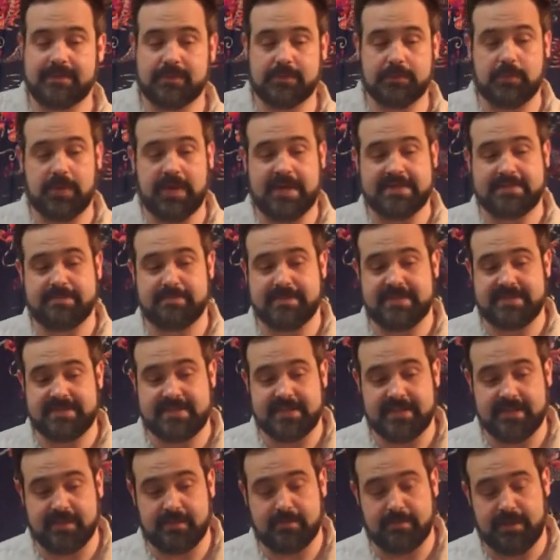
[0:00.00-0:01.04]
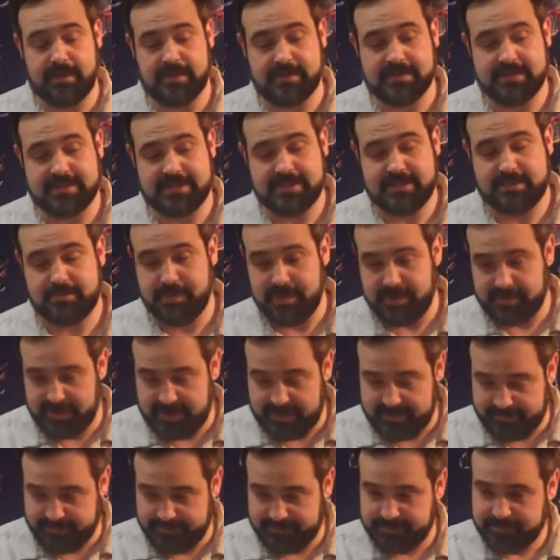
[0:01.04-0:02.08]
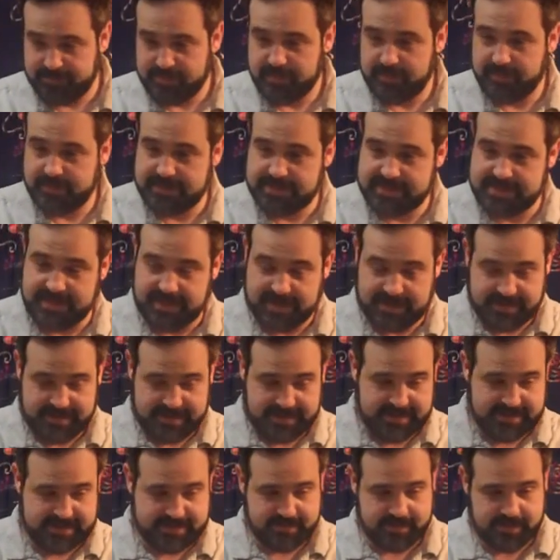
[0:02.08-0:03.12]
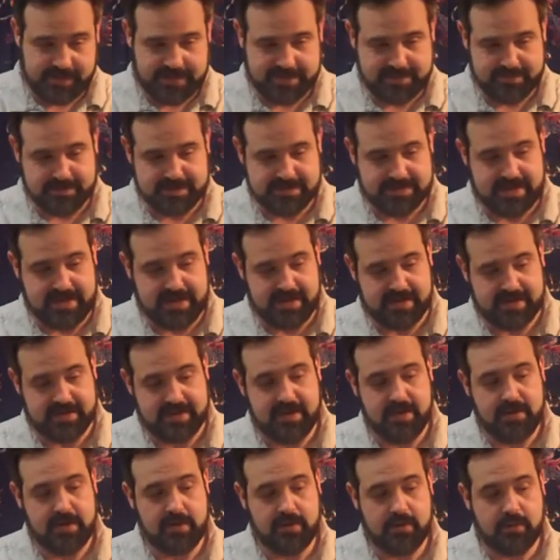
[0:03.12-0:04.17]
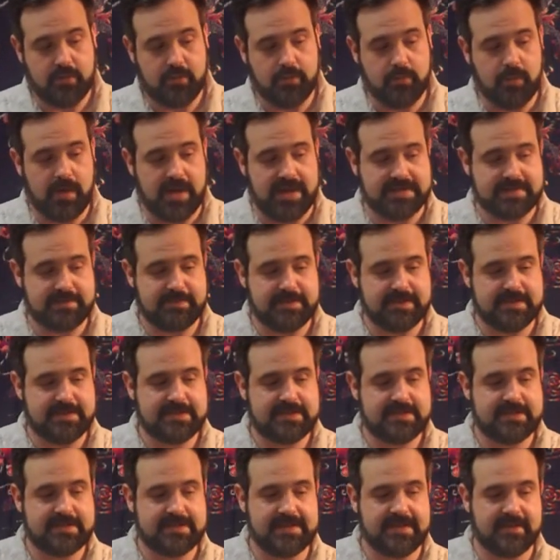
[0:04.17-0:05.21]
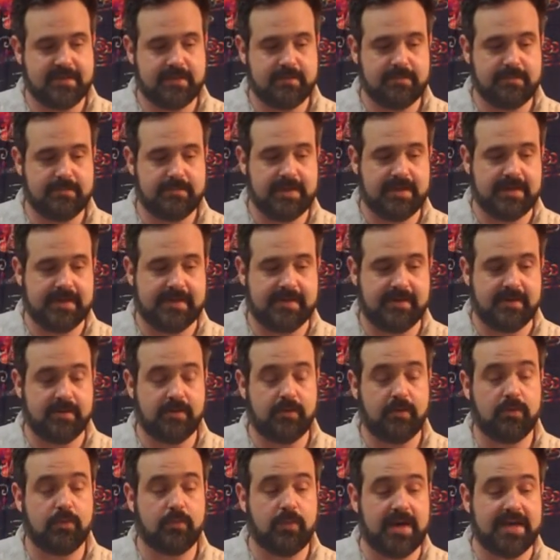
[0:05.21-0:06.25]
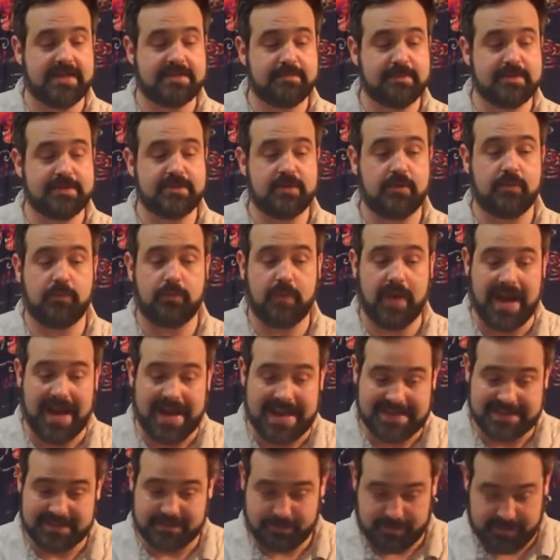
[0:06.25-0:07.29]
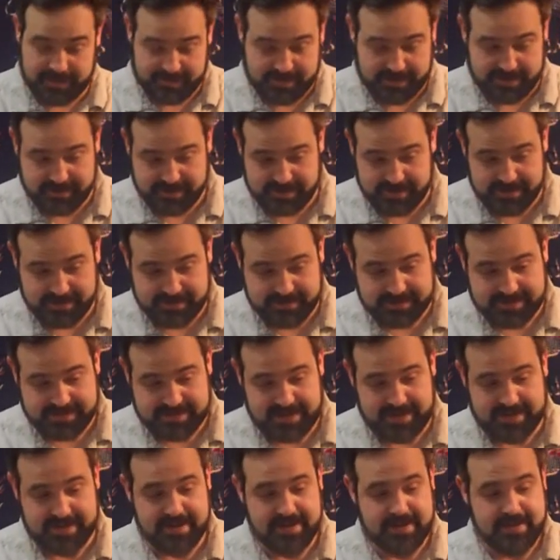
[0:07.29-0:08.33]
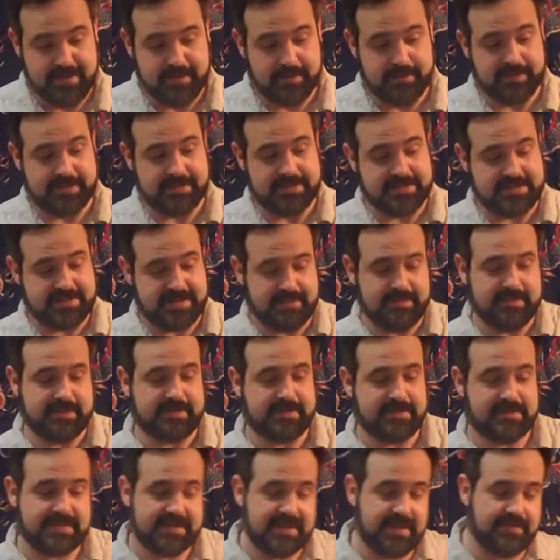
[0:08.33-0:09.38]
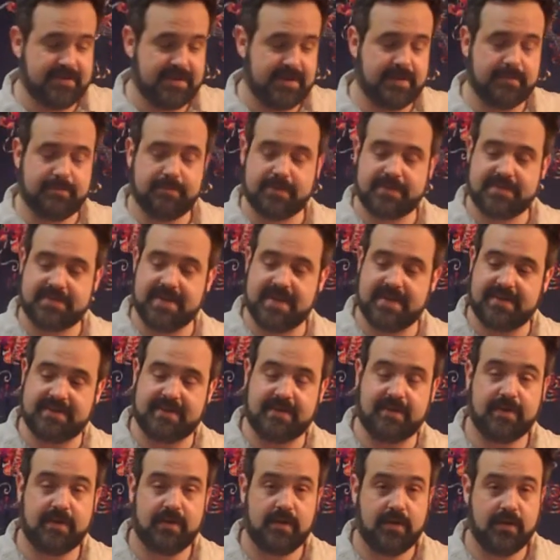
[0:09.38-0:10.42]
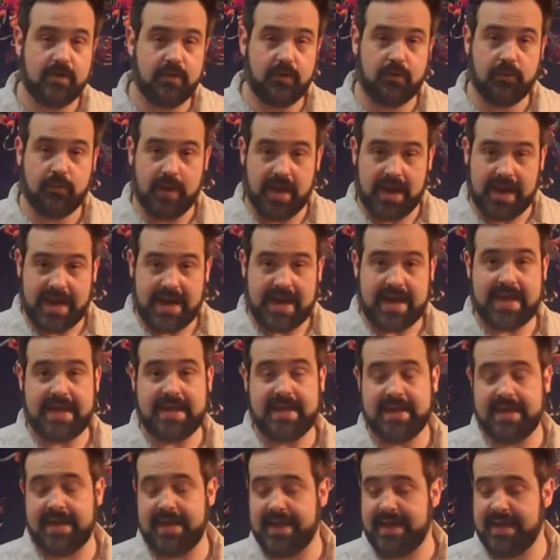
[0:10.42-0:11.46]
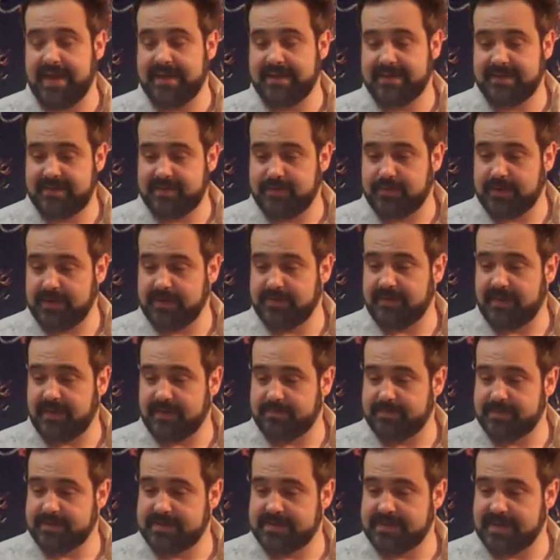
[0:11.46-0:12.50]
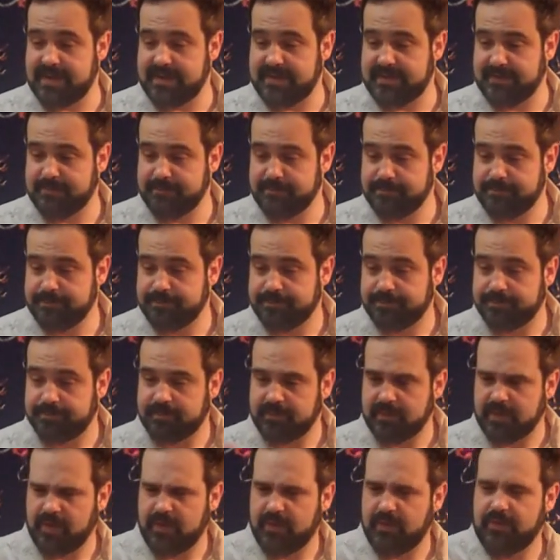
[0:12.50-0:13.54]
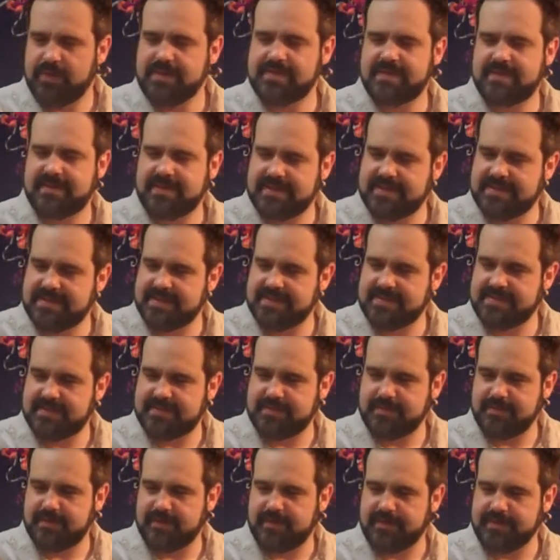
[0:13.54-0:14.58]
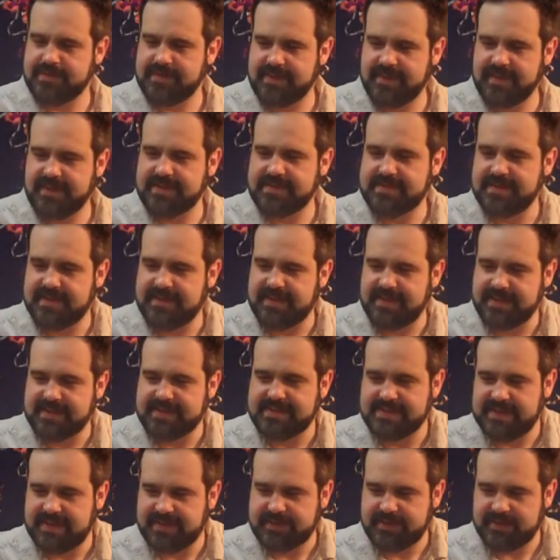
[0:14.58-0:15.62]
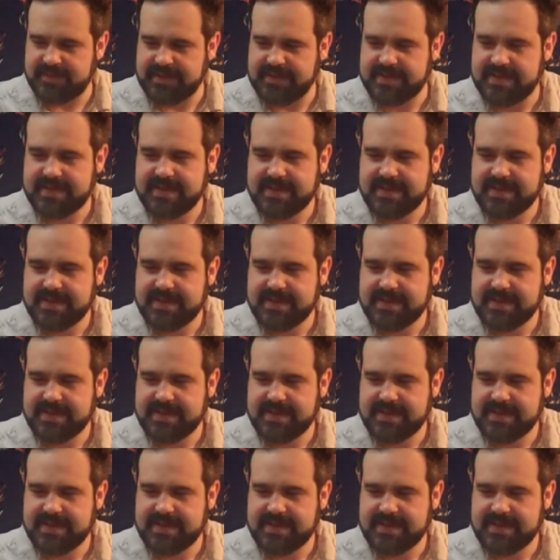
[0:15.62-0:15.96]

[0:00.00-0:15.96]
Wasmunds single malt spirit, which is the unaged Wasmunds, and Wasmunds single or Wasmunds rye spirit, I should say, which is a mix of 70% rye and 25%, or is it two thirds? I think it's actually